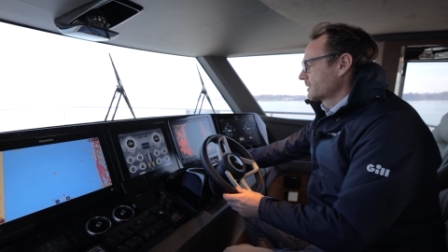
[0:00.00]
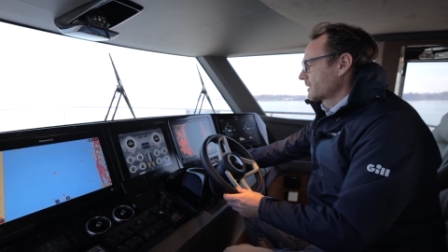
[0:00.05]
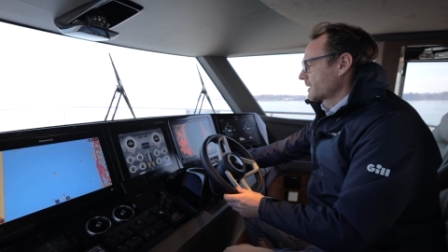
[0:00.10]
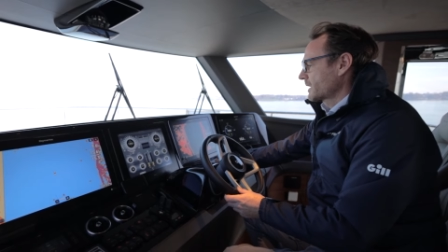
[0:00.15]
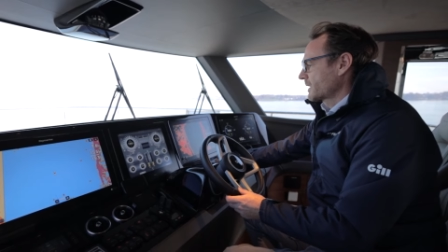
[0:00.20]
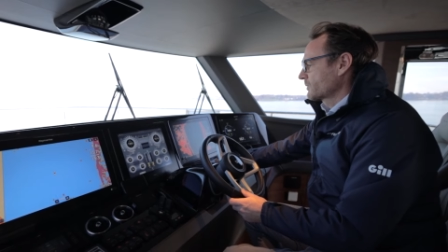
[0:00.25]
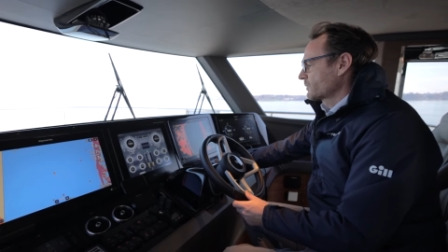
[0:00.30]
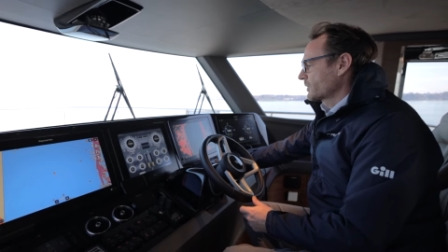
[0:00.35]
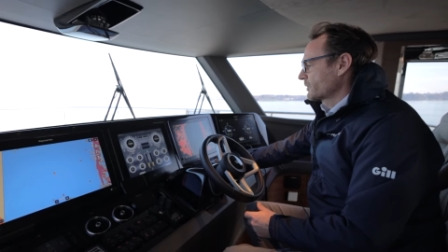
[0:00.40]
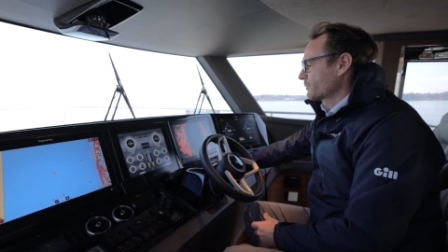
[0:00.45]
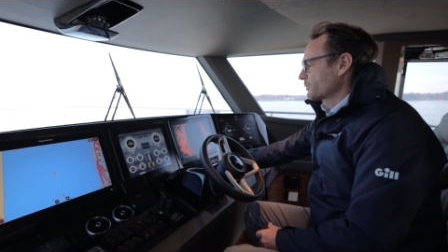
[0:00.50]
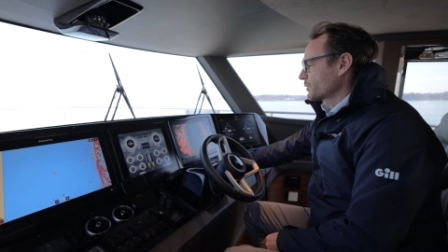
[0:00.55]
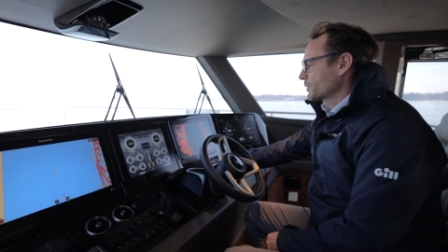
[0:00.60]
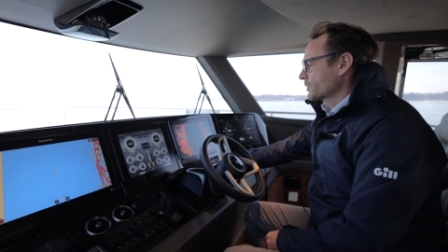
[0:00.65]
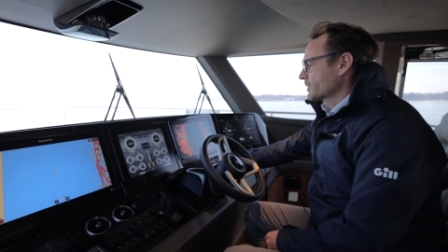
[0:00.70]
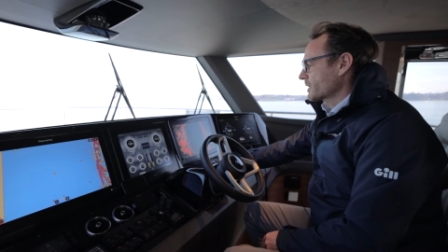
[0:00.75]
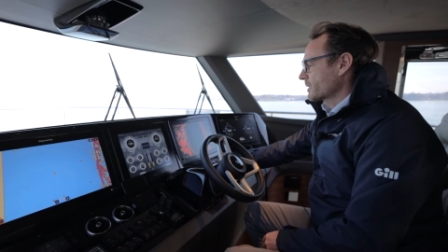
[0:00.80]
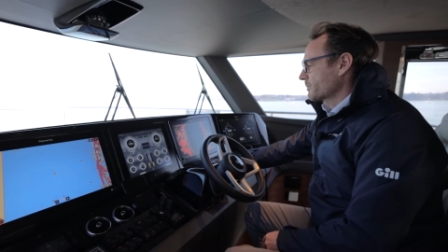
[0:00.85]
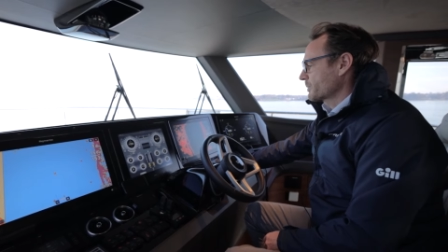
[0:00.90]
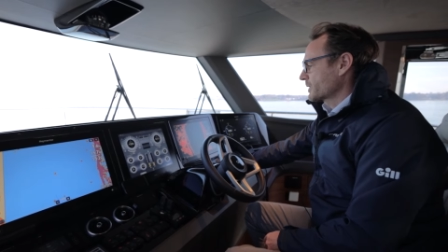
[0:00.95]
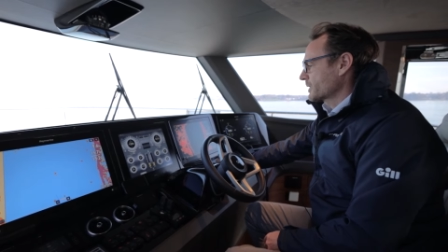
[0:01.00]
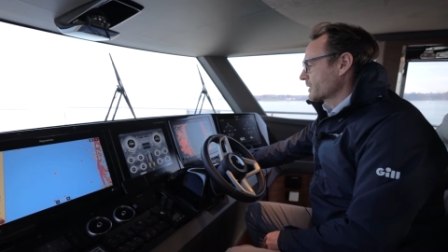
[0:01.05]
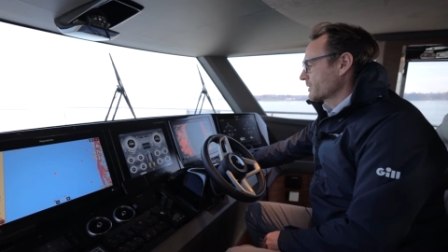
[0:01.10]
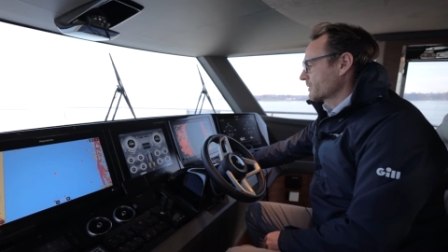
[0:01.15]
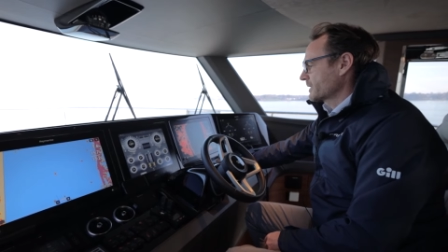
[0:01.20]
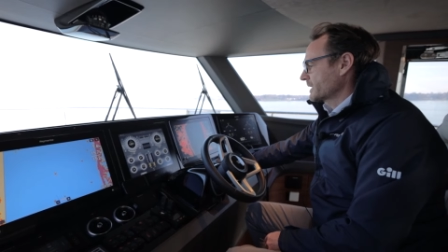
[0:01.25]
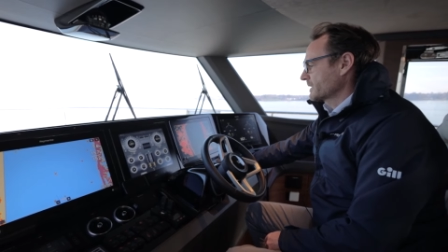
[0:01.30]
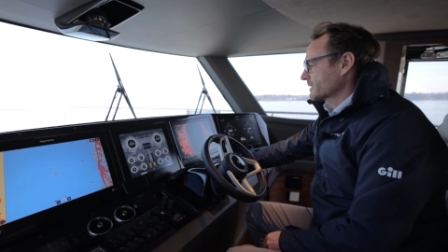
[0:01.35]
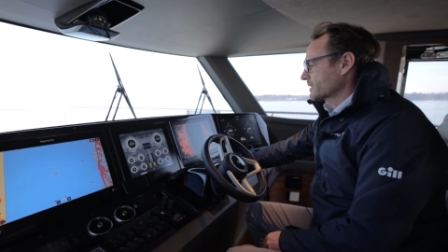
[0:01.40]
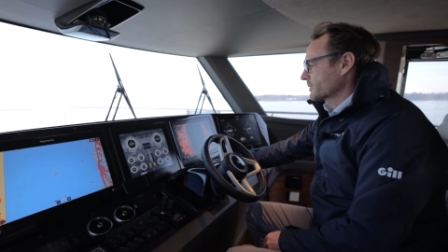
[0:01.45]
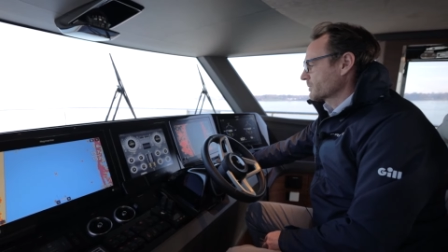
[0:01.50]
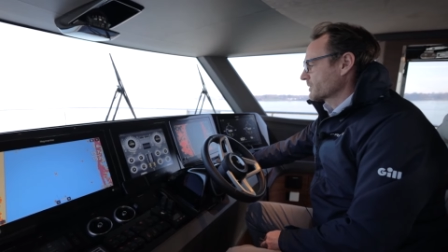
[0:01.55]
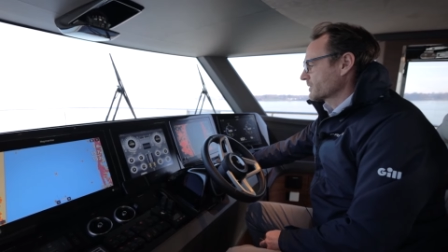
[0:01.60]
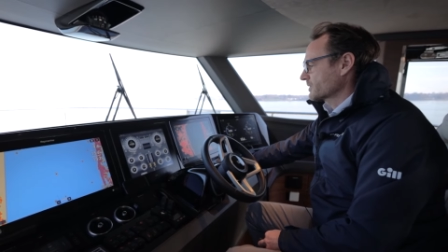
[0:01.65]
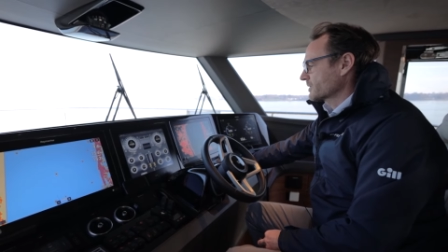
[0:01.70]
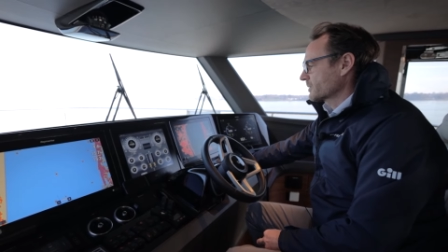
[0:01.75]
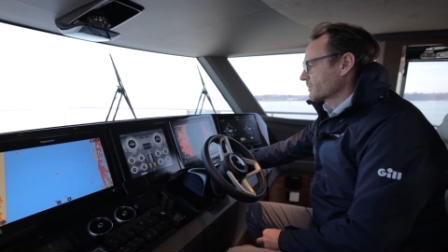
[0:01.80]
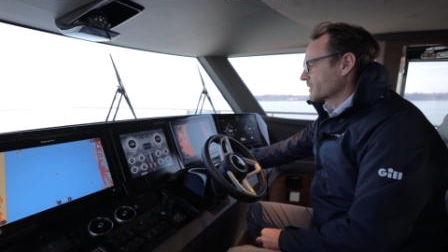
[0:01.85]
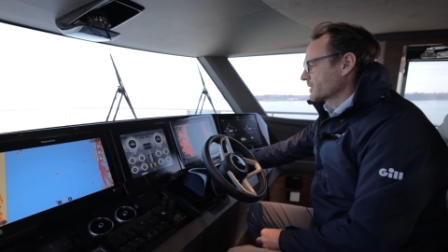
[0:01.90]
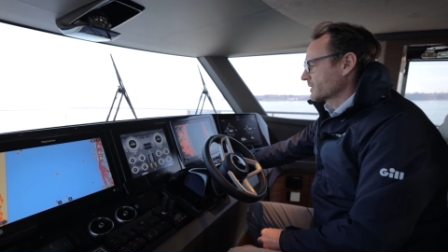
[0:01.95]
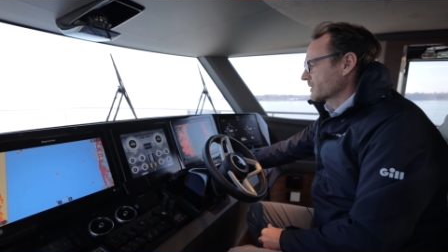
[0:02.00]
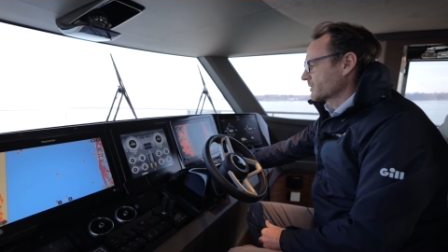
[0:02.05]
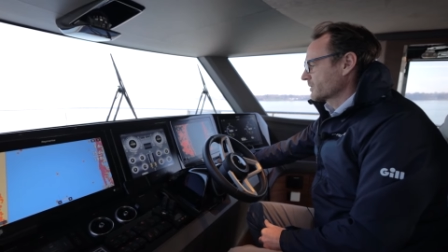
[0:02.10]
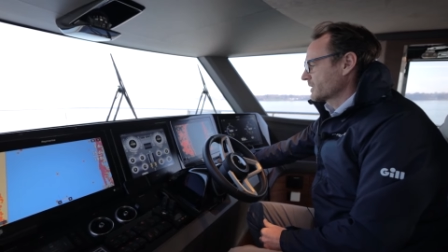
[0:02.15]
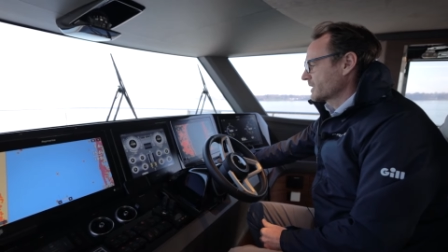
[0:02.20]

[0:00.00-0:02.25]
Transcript: and we've brought our burn rates up to somewhere in the